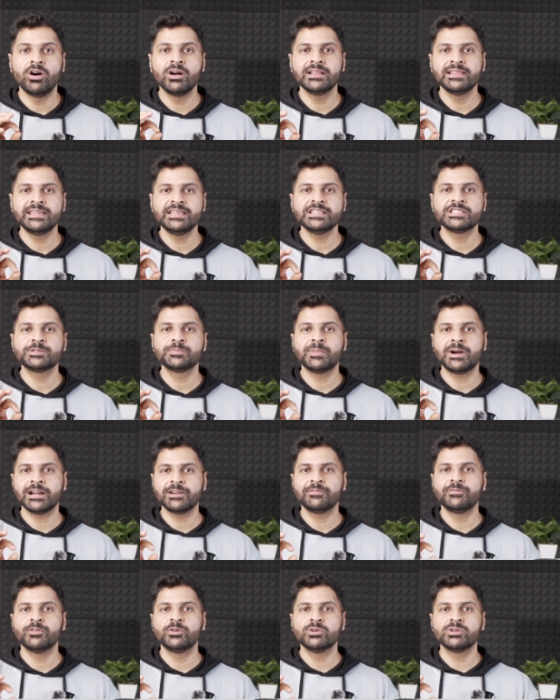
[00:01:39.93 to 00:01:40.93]
All these
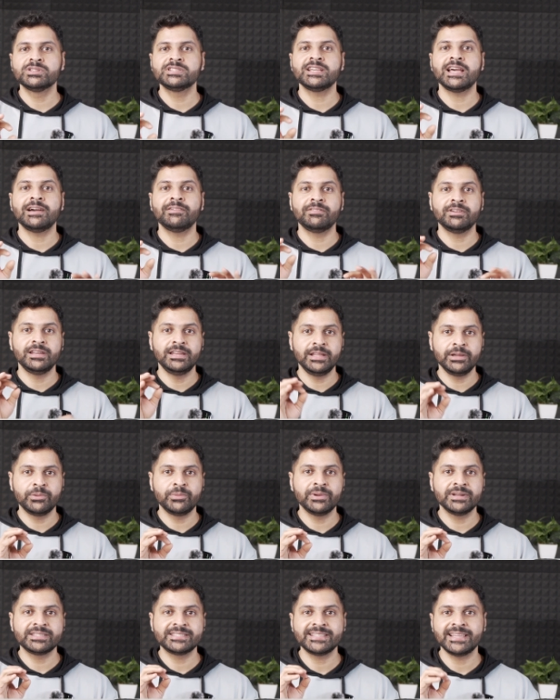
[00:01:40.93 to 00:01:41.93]
smartphones have a
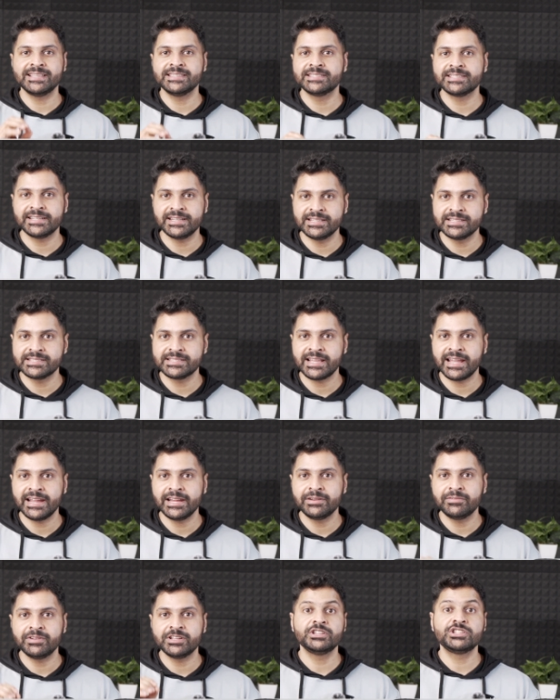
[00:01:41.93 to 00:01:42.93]
liquid sensor
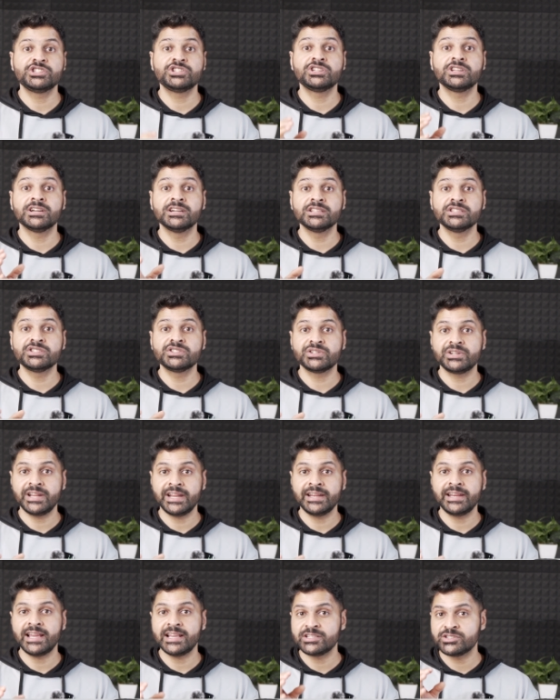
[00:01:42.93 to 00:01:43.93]
inside which turns
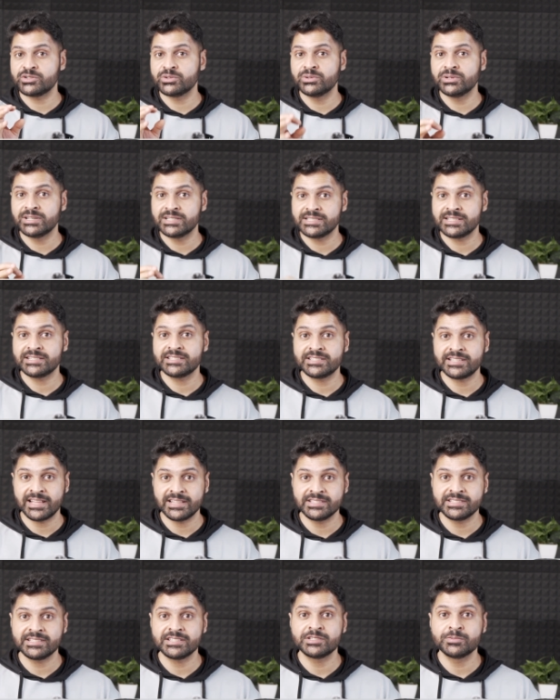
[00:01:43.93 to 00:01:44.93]
red as soon as it
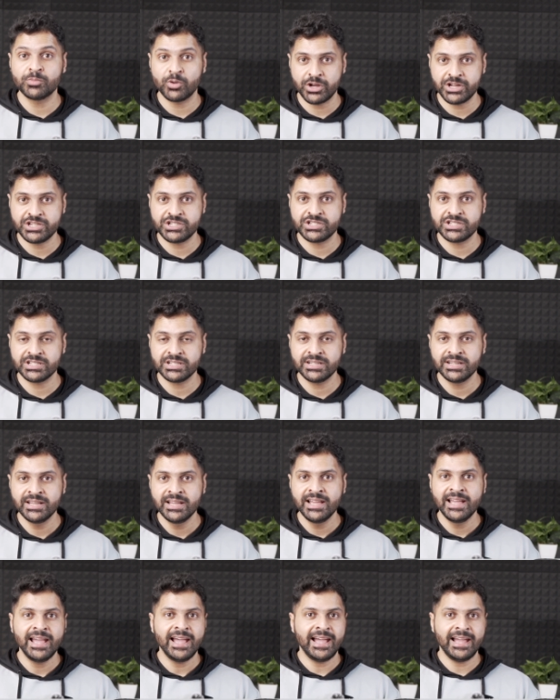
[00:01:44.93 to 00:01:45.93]
senses moisture,
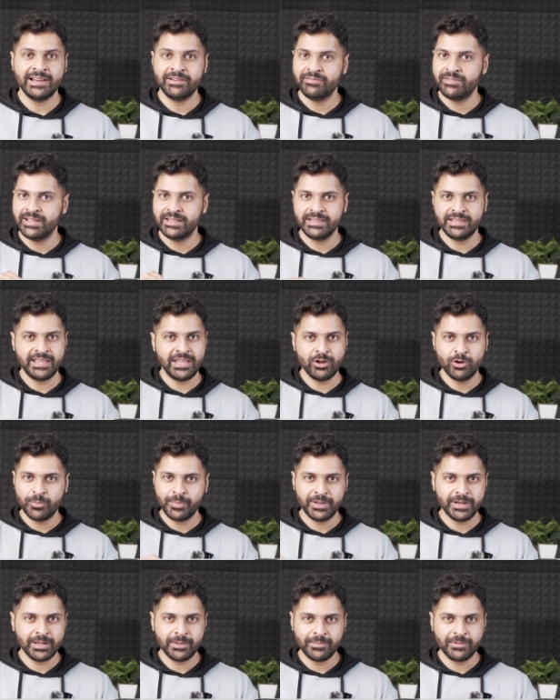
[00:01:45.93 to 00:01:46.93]
and when they
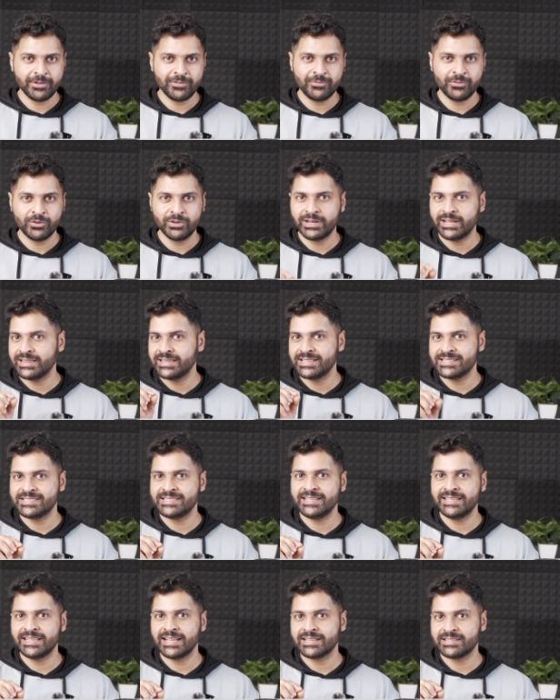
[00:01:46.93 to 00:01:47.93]
open up your phone and they
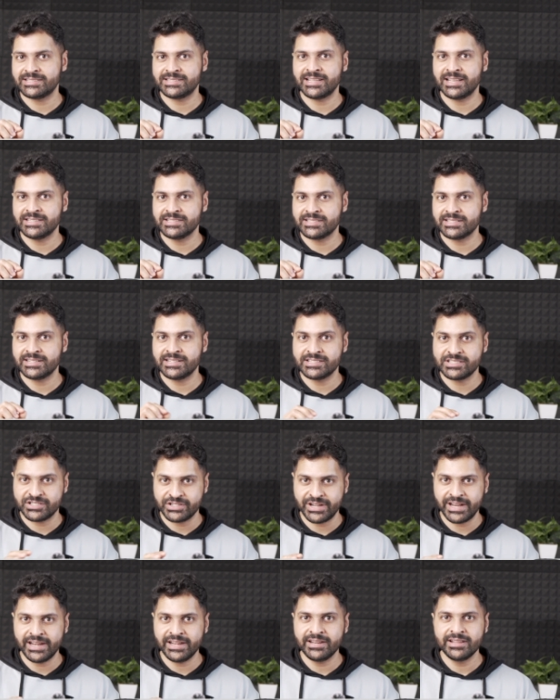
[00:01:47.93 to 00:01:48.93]
see that sensor is
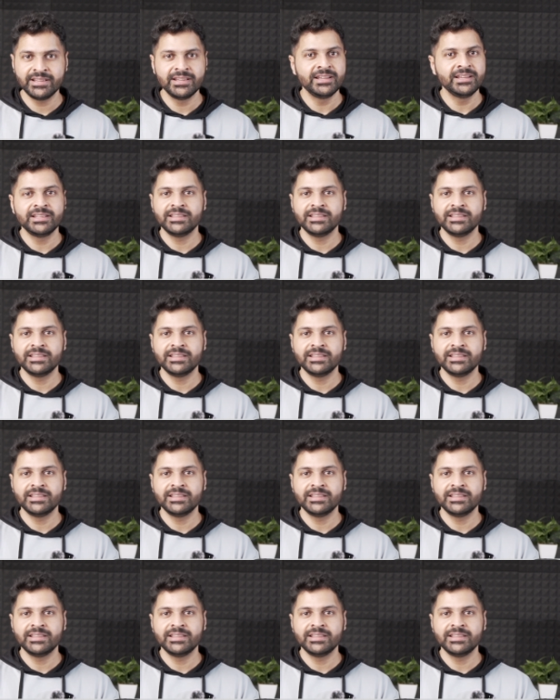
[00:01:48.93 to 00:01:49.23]
red,